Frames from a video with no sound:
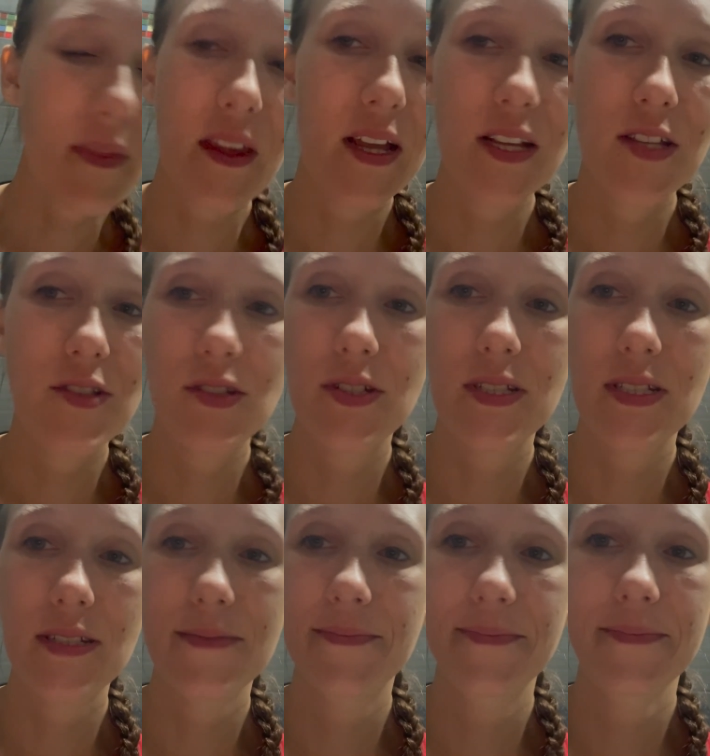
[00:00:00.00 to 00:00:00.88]
It's just,
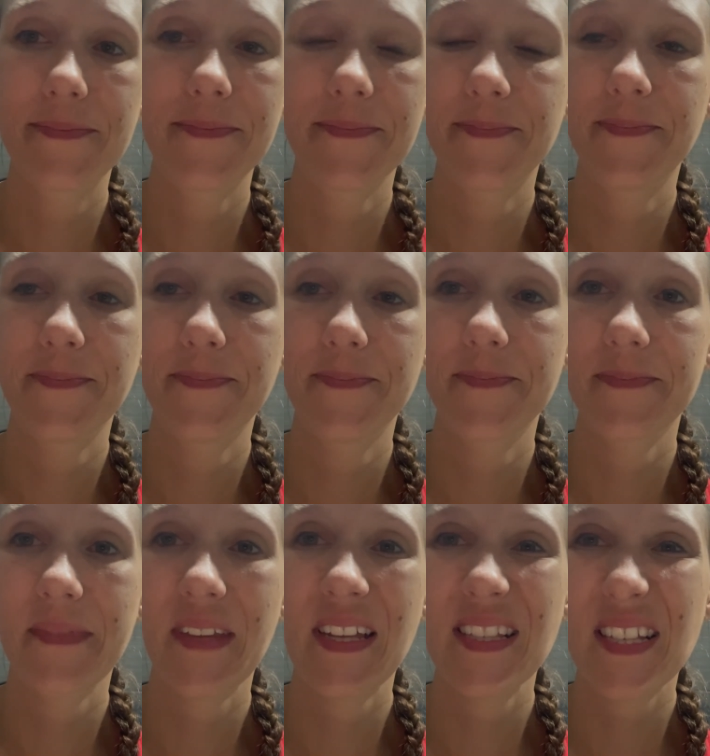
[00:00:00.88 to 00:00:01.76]

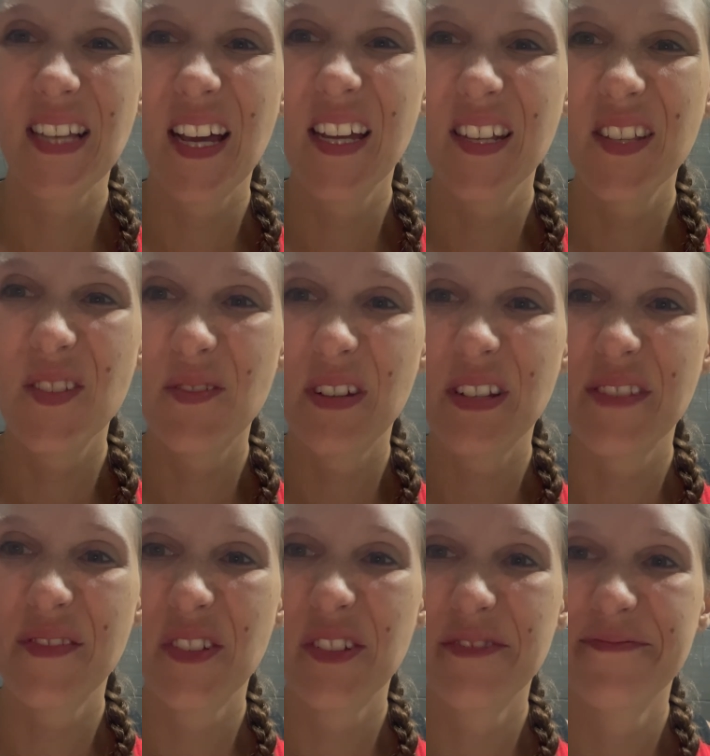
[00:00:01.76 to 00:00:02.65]
it's kind of
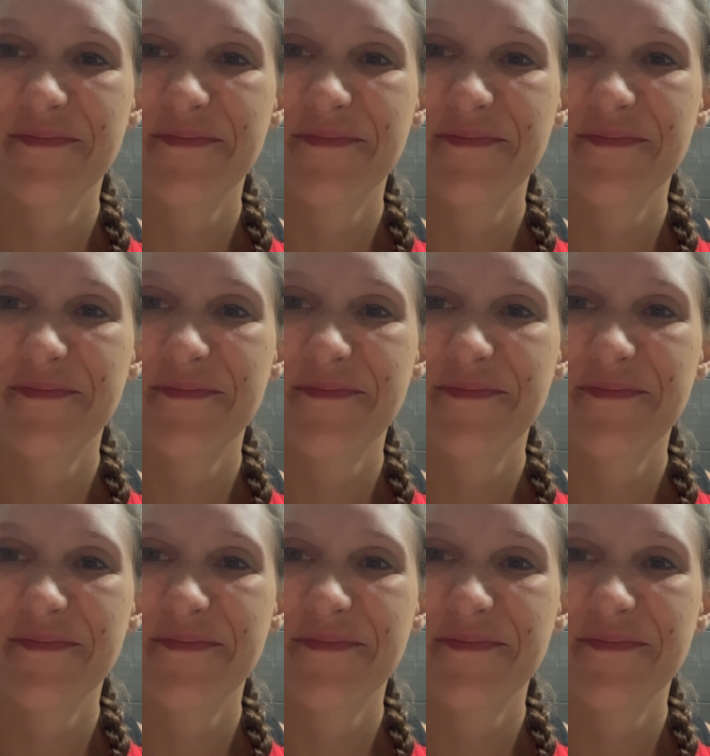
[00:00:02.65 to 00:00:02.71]
stressful.